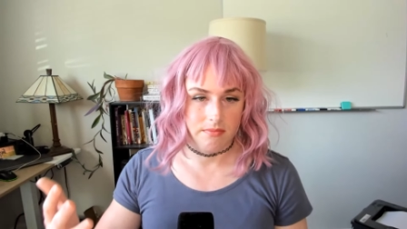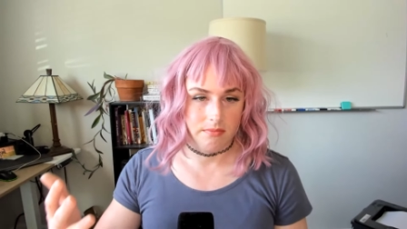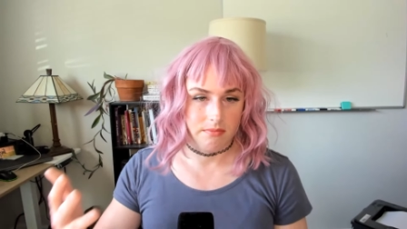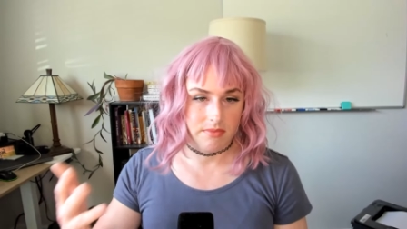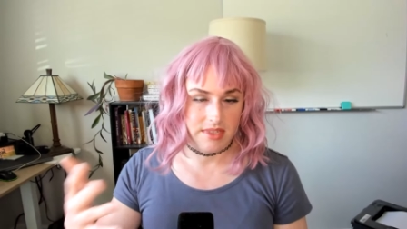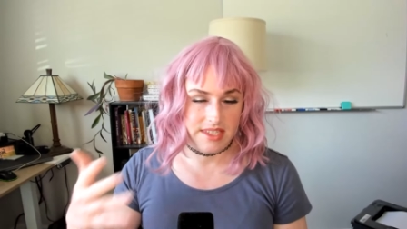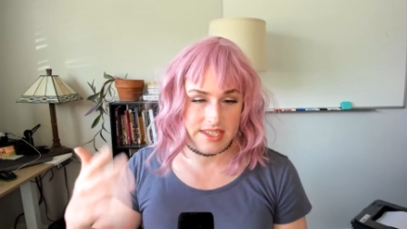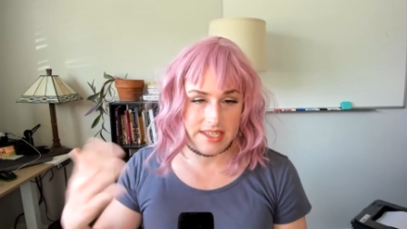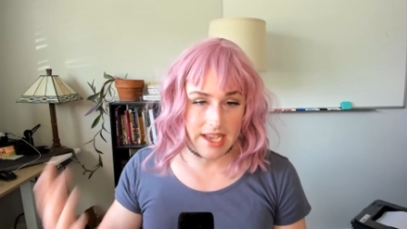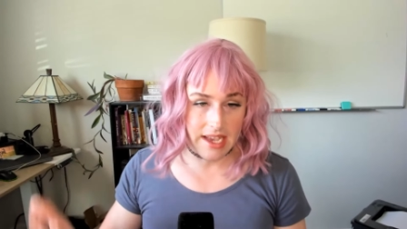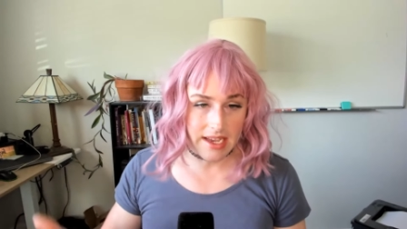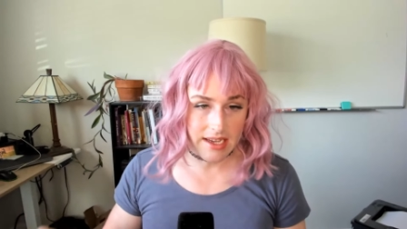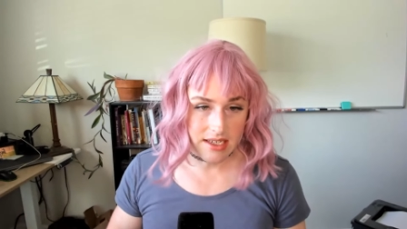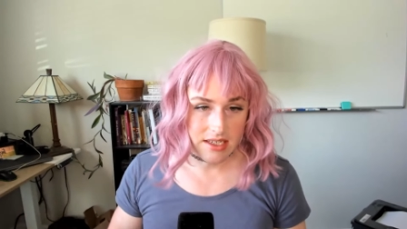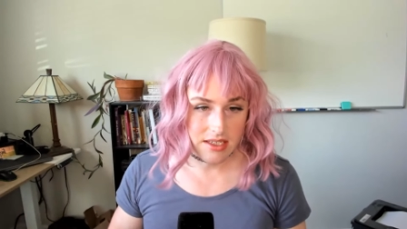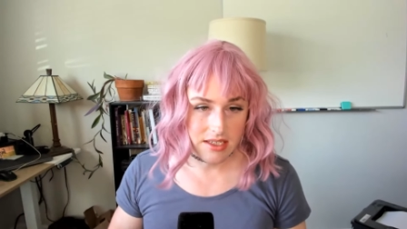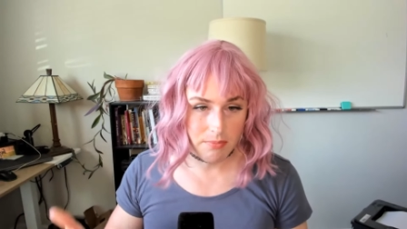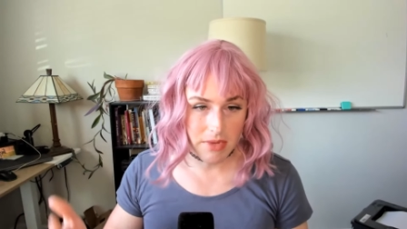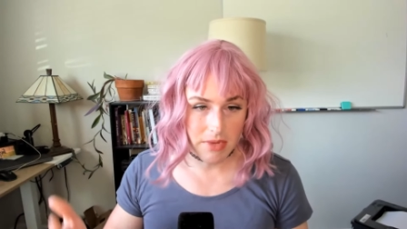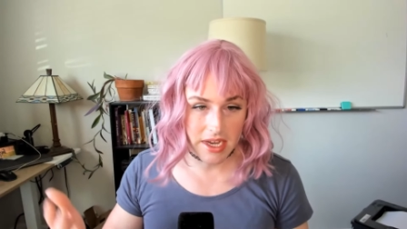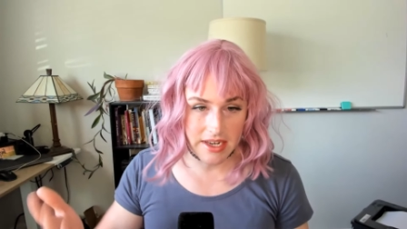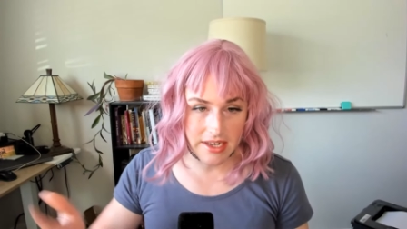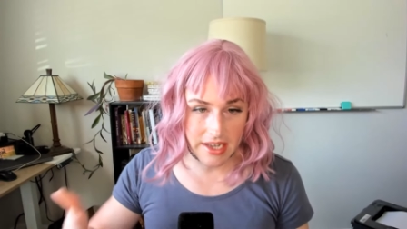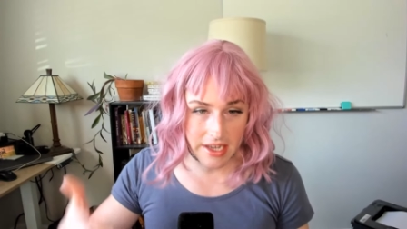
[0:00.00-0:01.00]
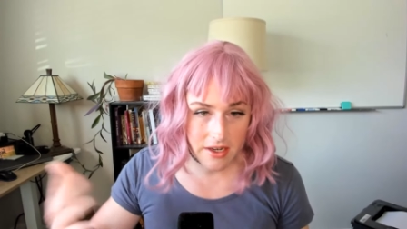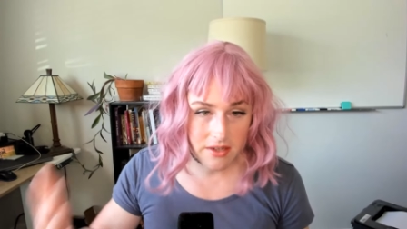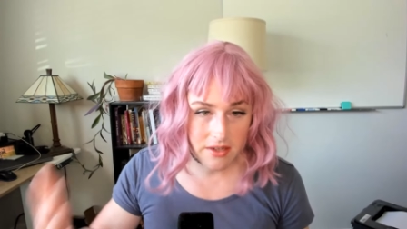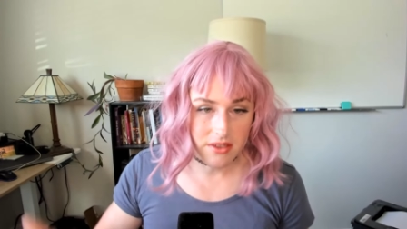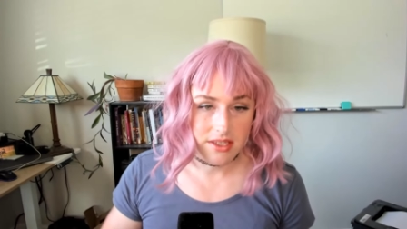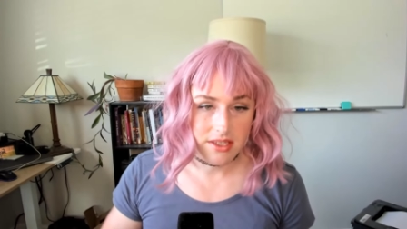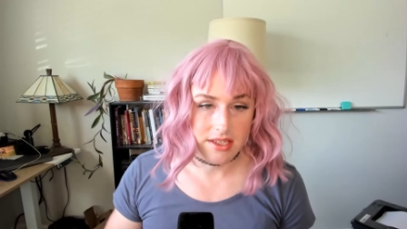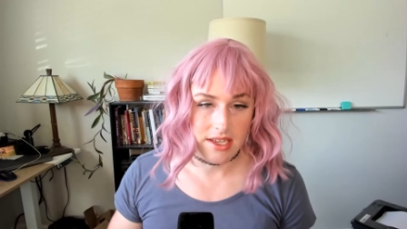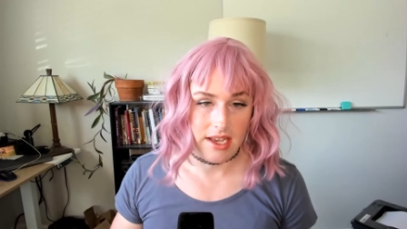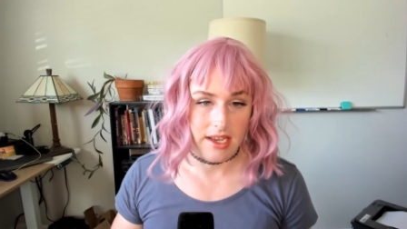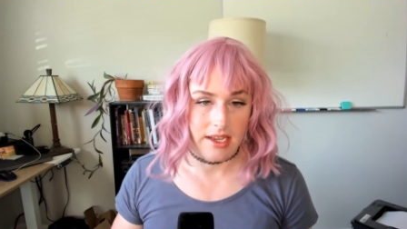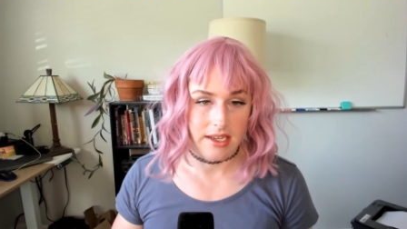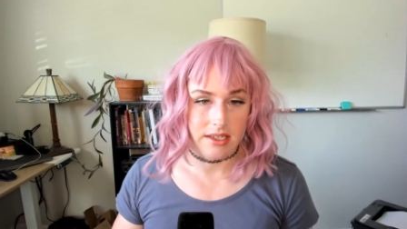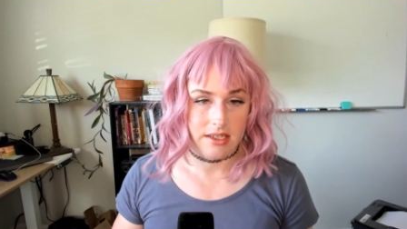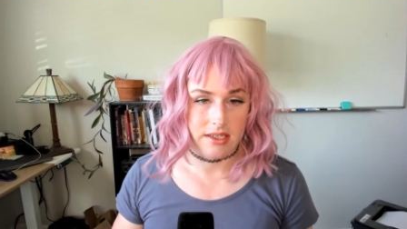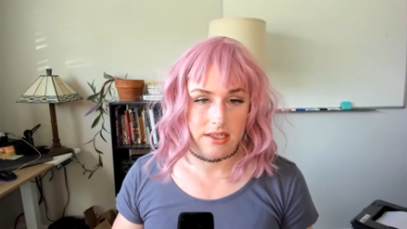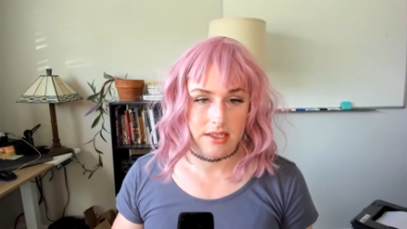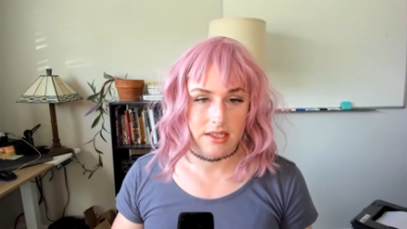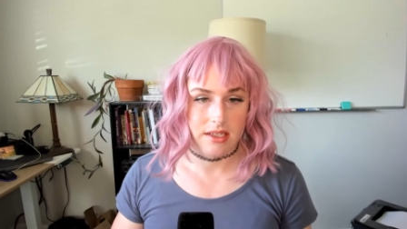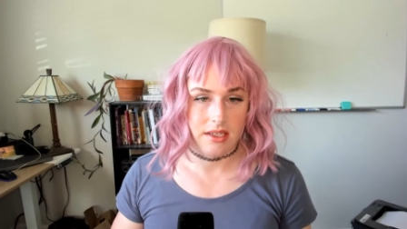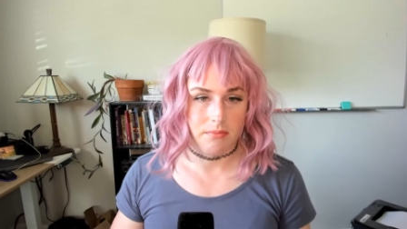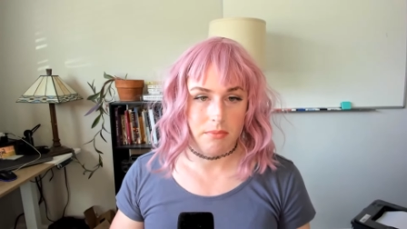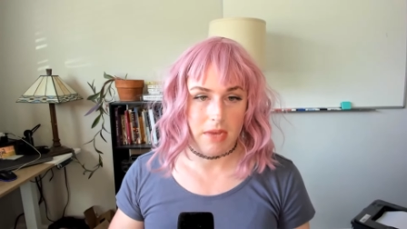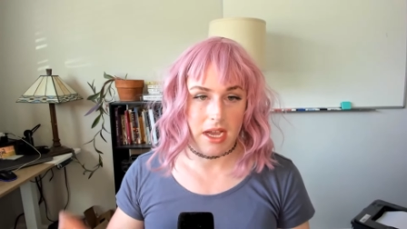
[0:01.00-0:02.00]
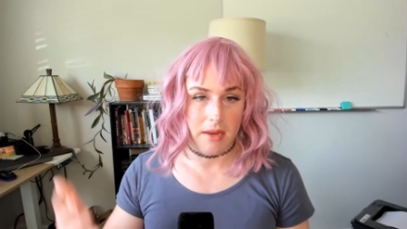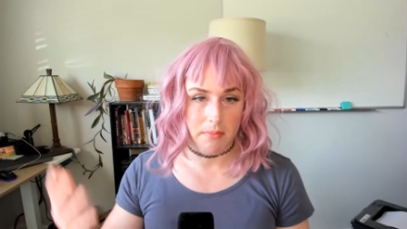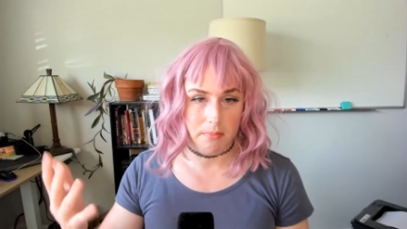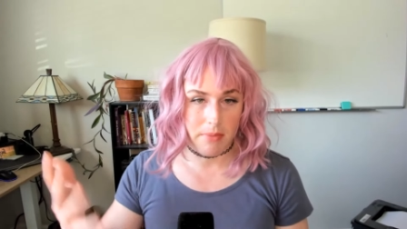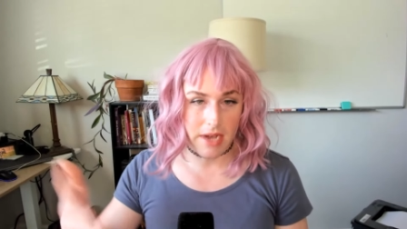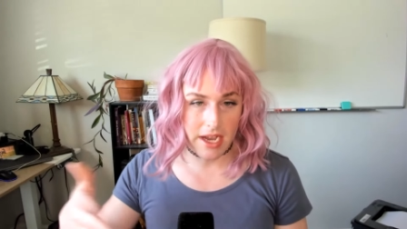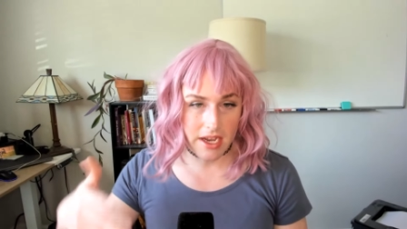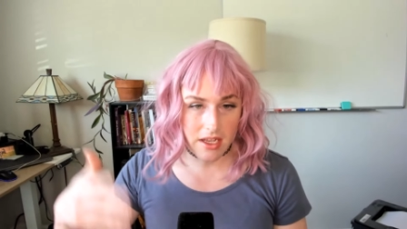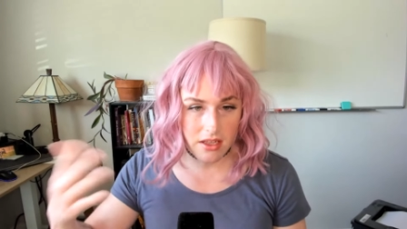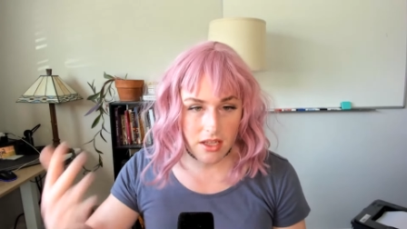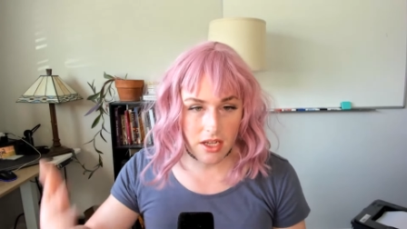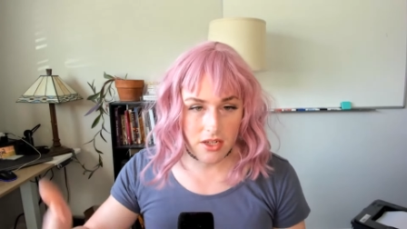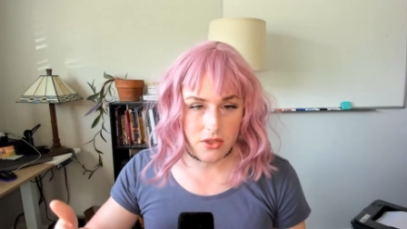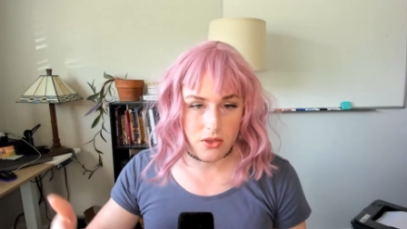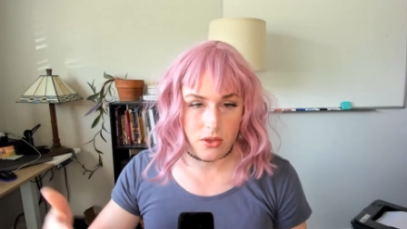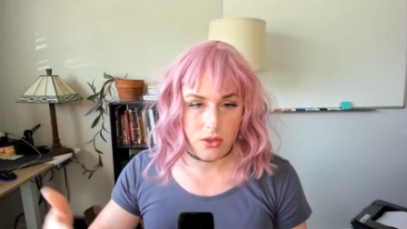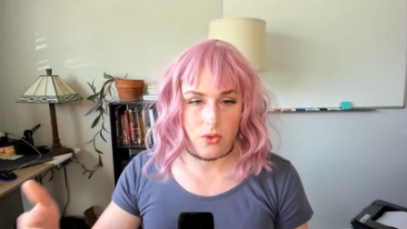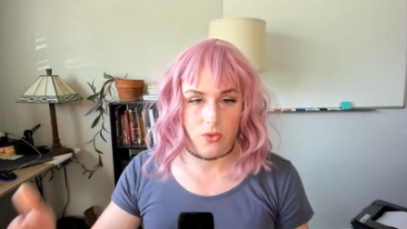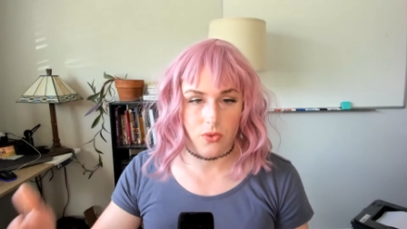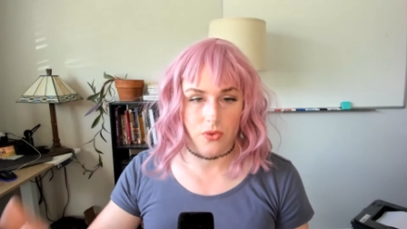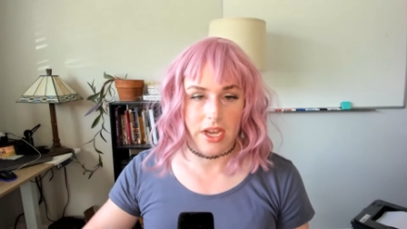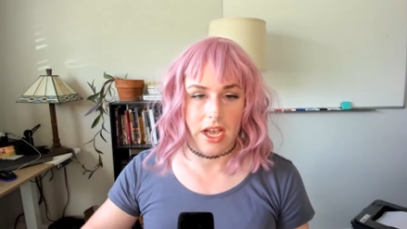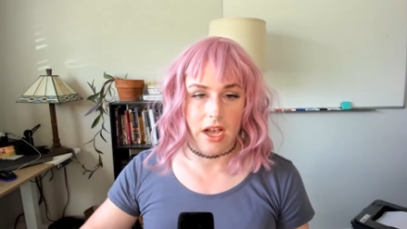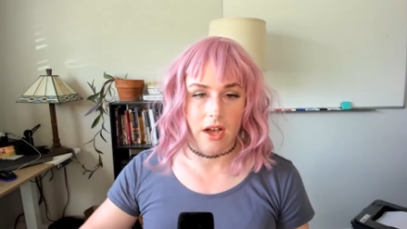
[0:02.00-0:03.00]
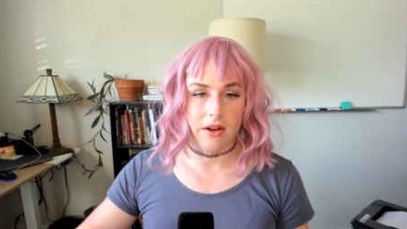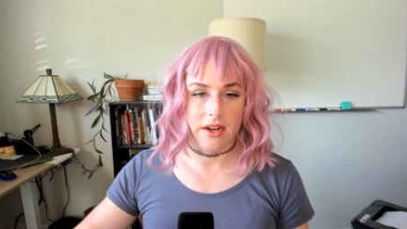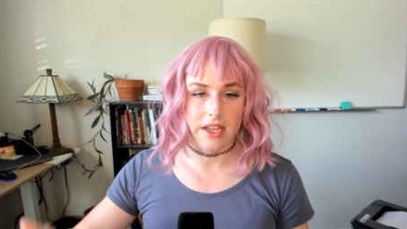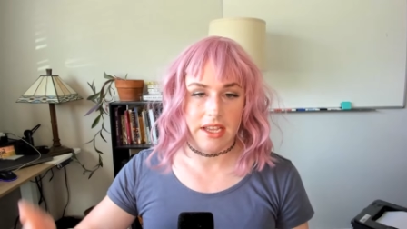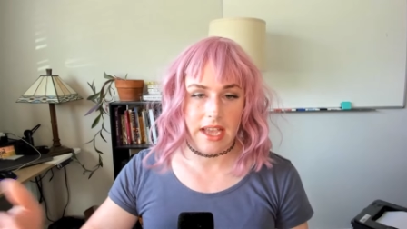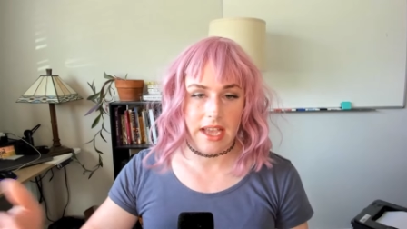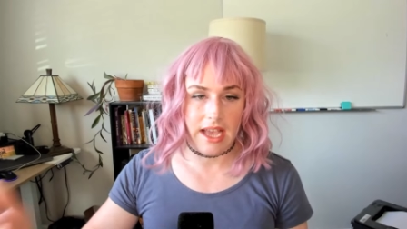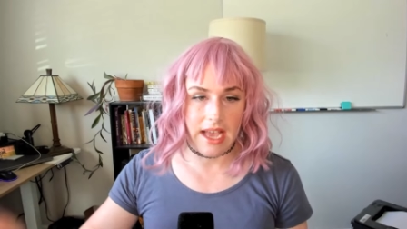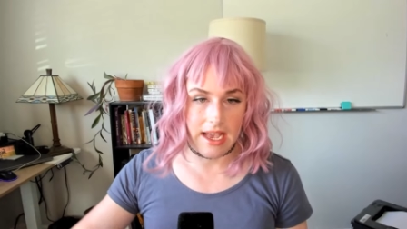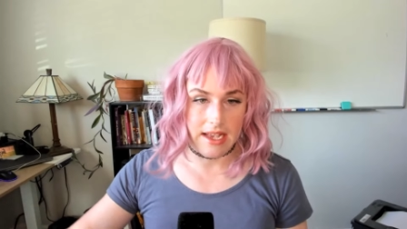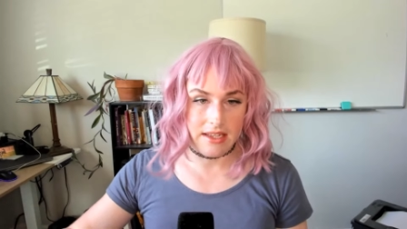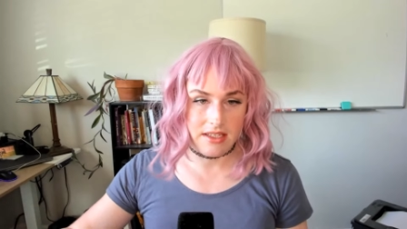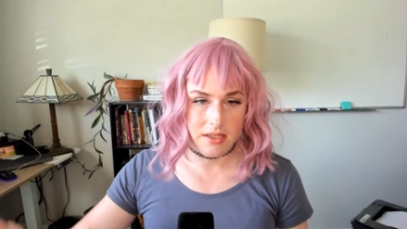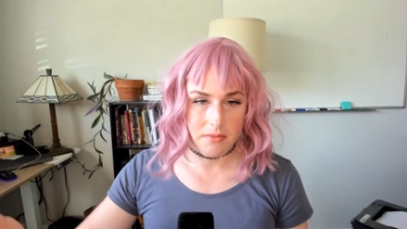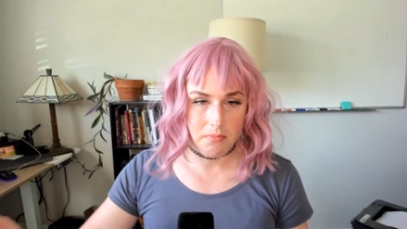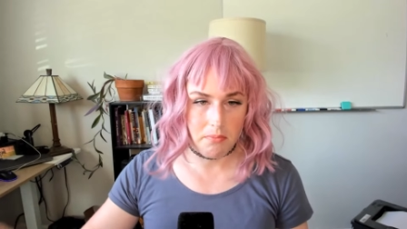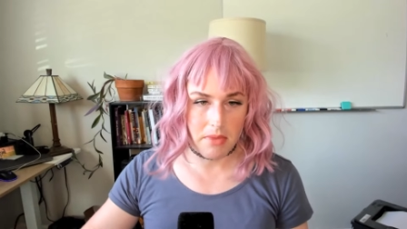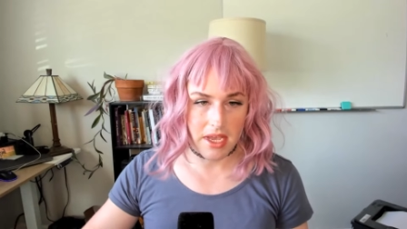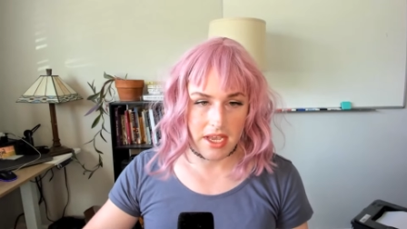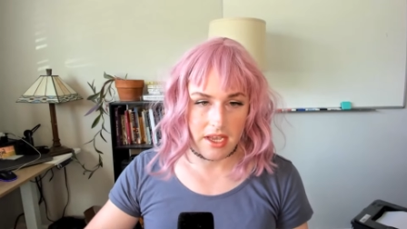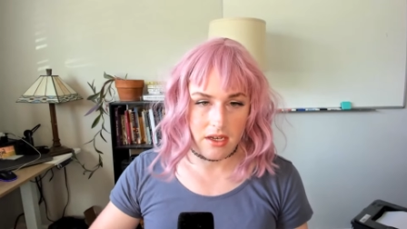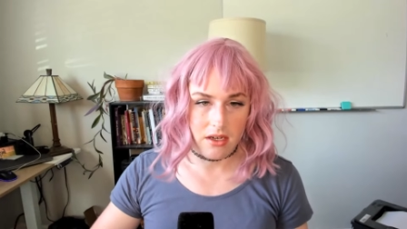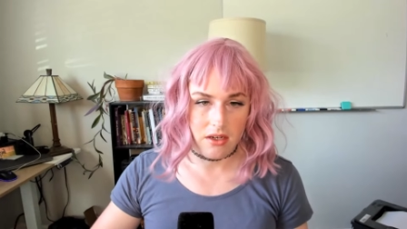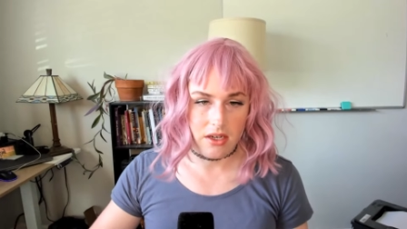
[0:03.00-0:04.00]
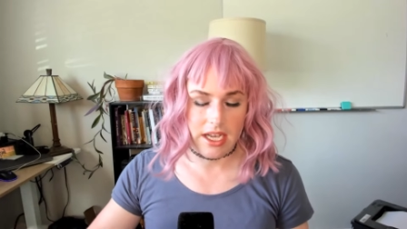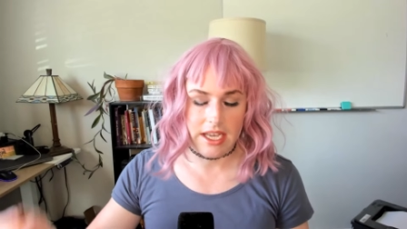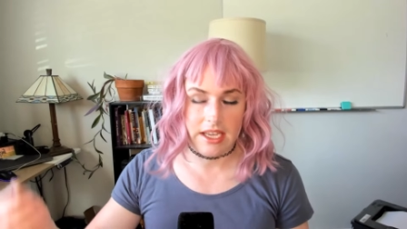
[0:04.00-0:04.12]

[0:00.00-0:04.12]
sex, my natal sex, my biological reality as a male.